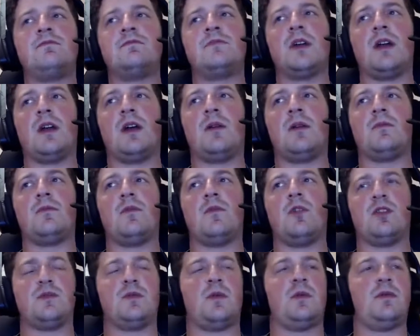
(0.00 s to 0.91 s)
Yeah,
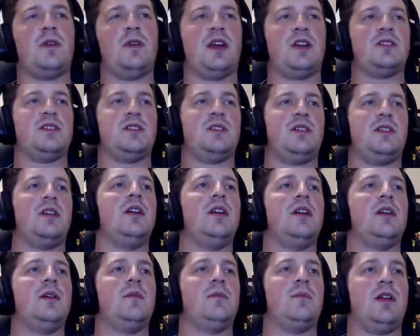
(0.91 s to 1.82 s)
well, it's probably actually
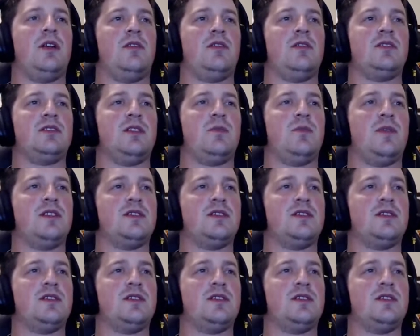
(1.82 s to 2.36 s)
better in some